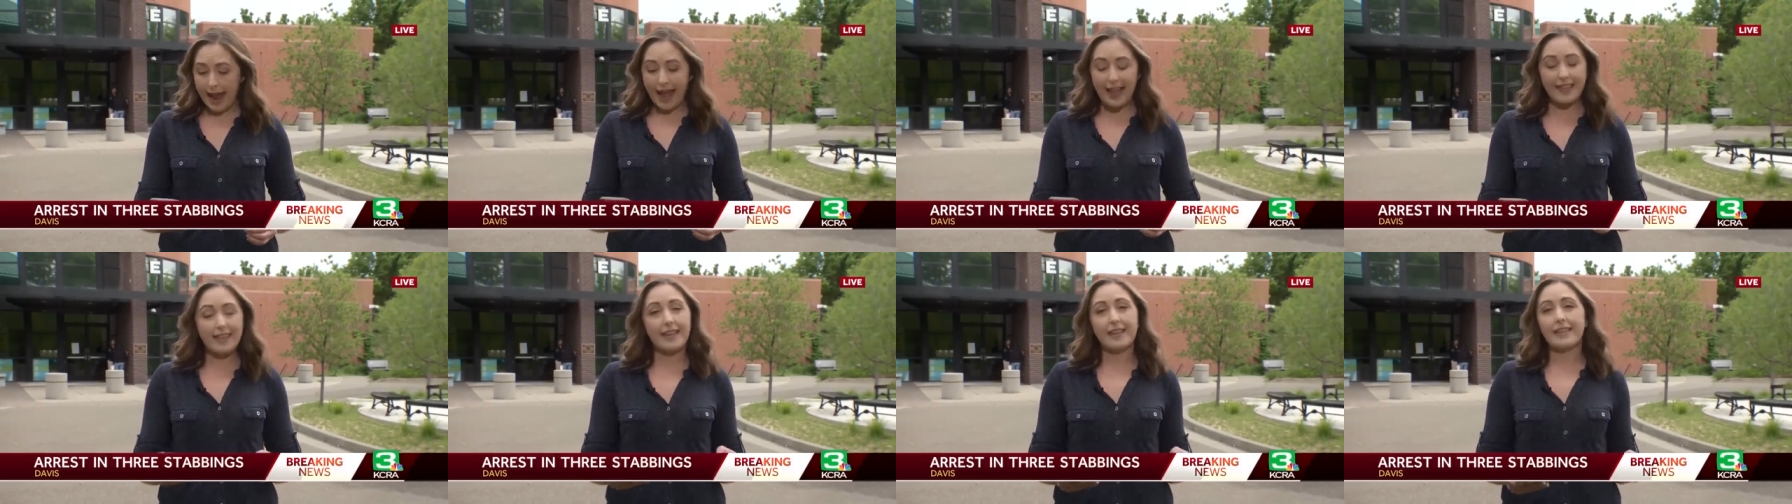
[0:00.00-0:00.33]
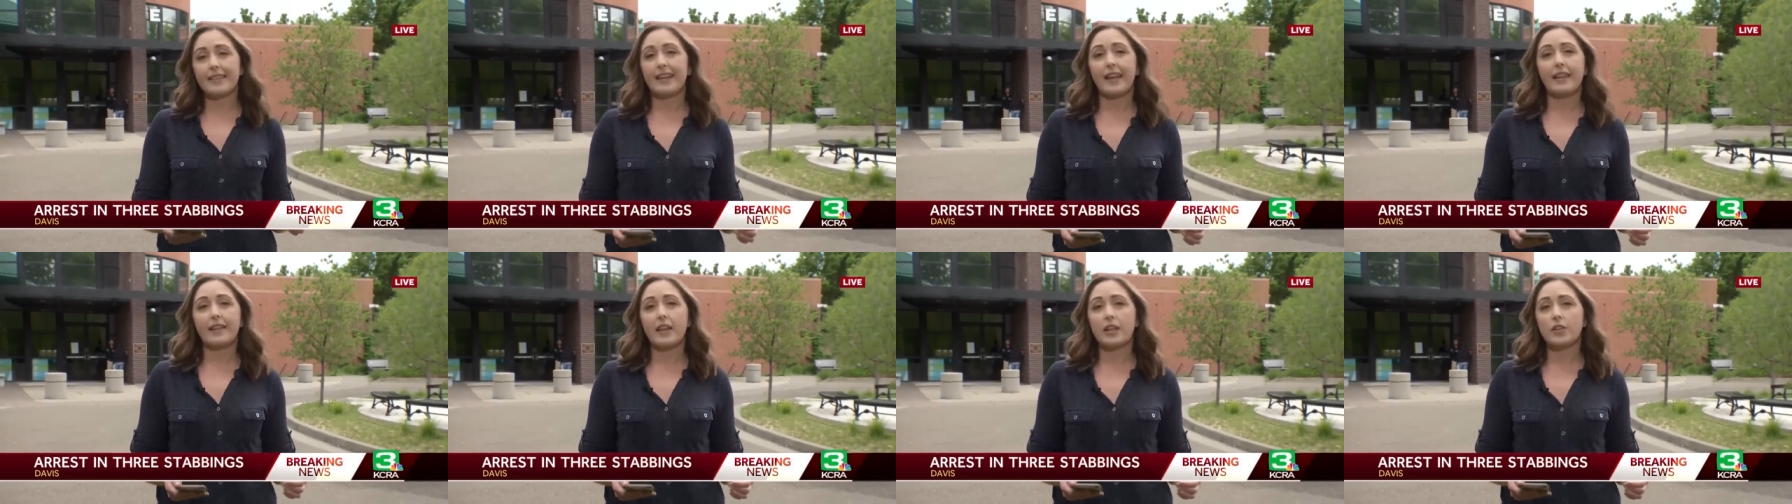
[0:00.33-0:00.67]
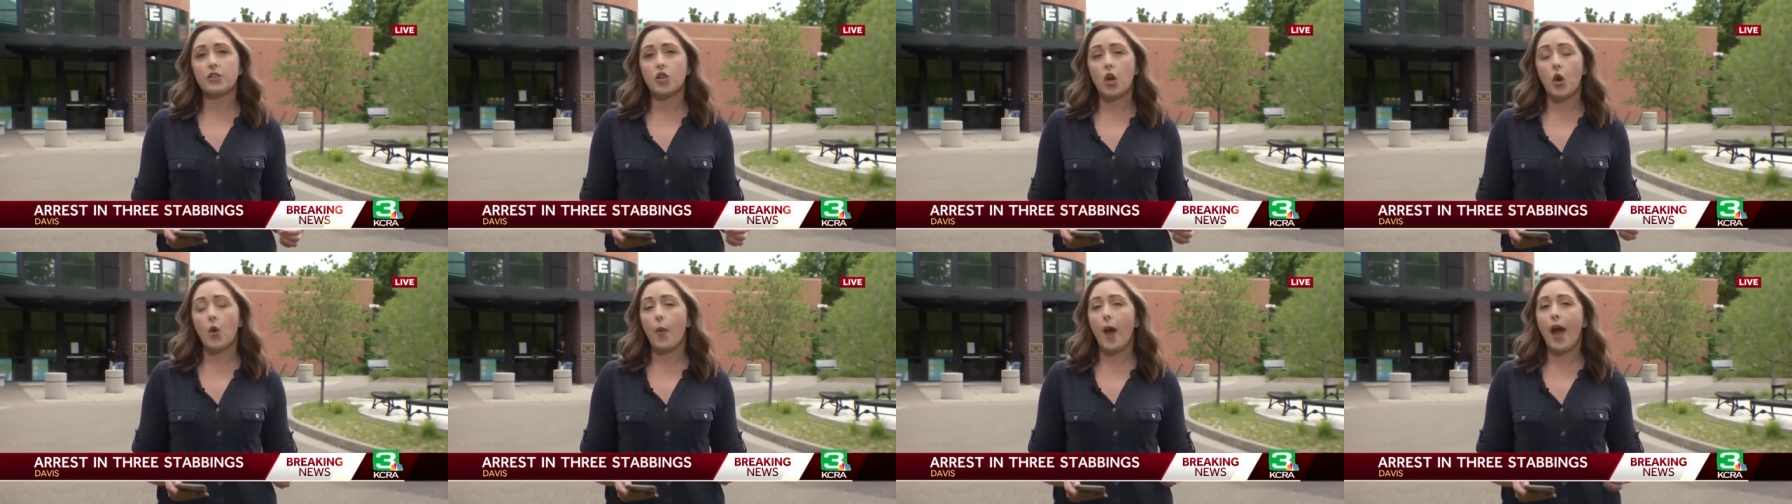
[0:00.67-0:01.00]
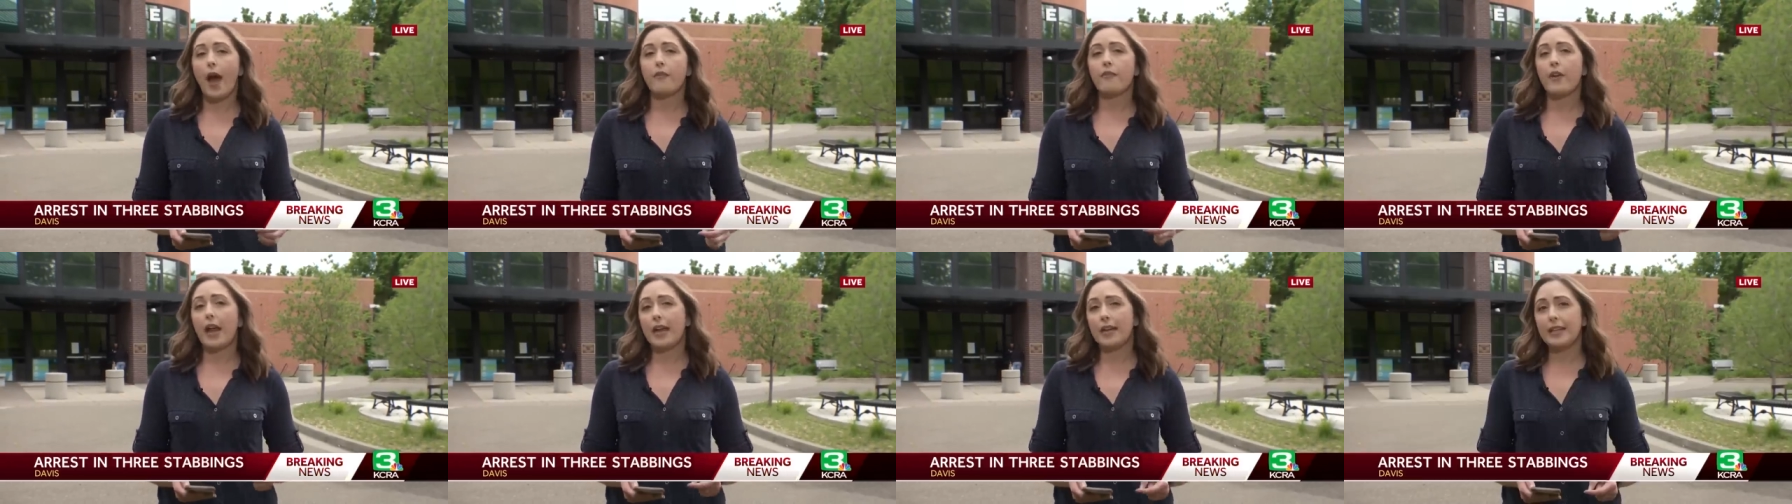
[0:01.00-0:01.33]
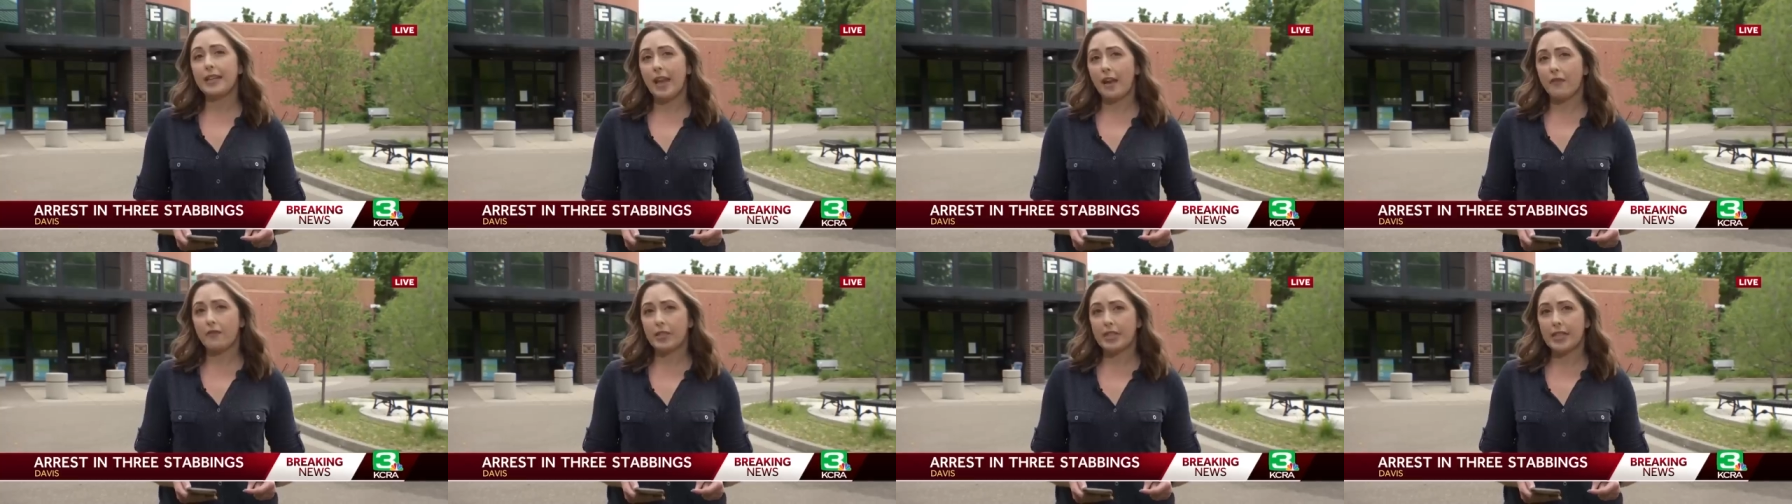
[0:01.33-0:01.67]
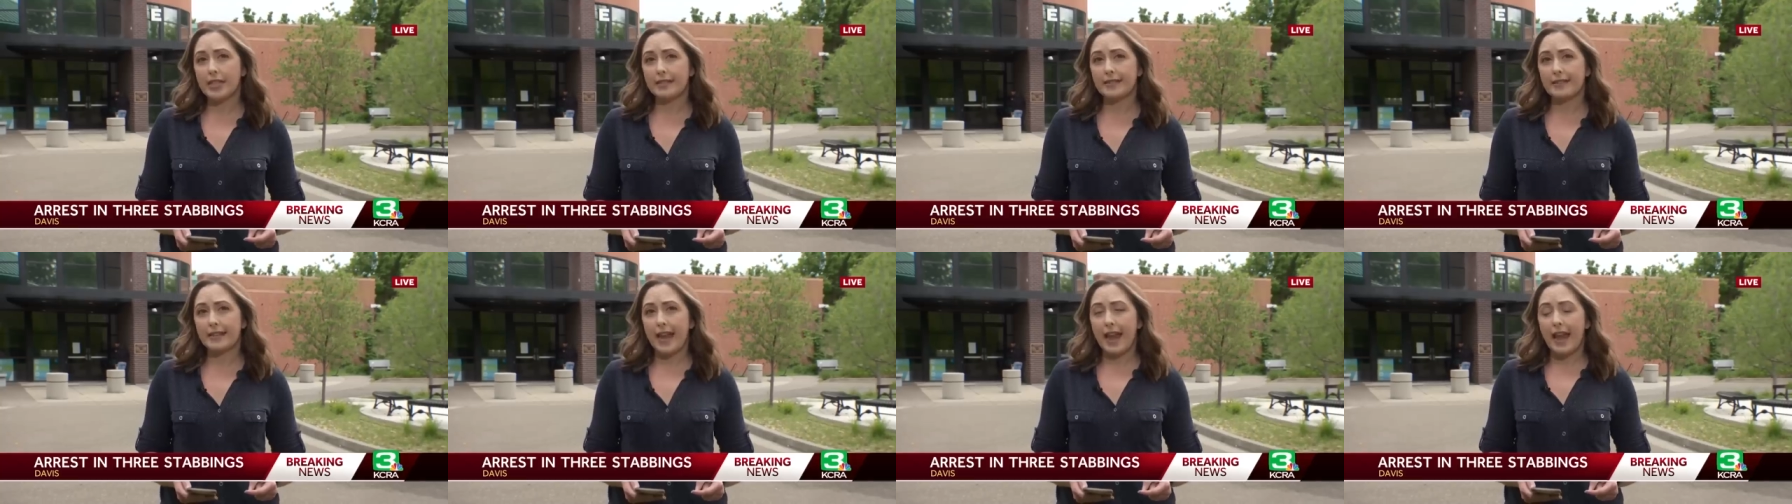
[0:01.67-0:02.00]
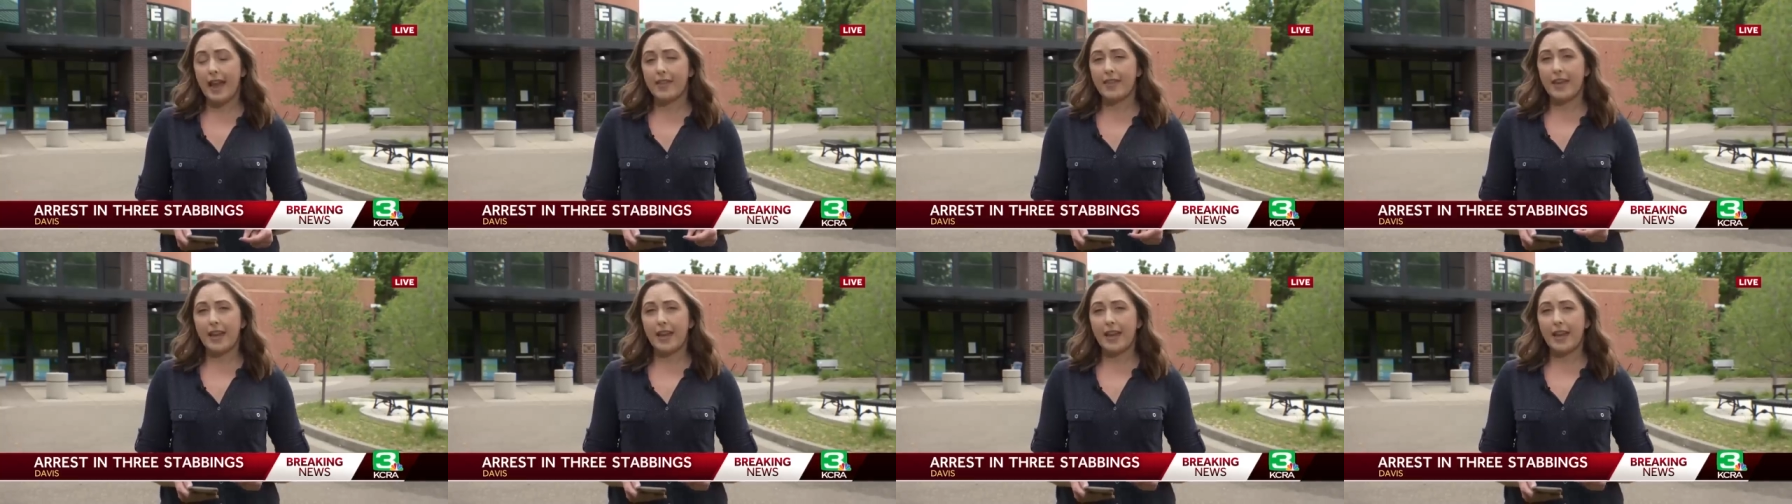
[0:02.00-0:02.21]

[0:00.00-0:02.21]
and they say they don't have any evidence